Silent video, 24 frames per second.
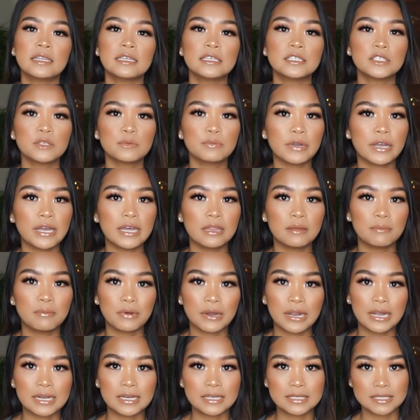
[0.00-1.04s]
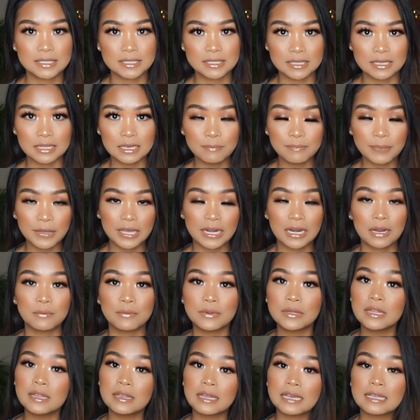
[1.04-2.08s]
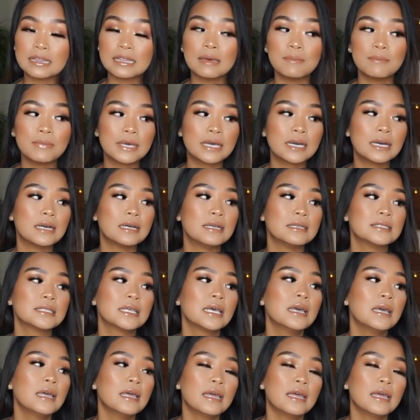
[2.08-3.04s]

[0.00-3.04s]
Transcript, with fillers: These are by the brand Slip, and I really like them because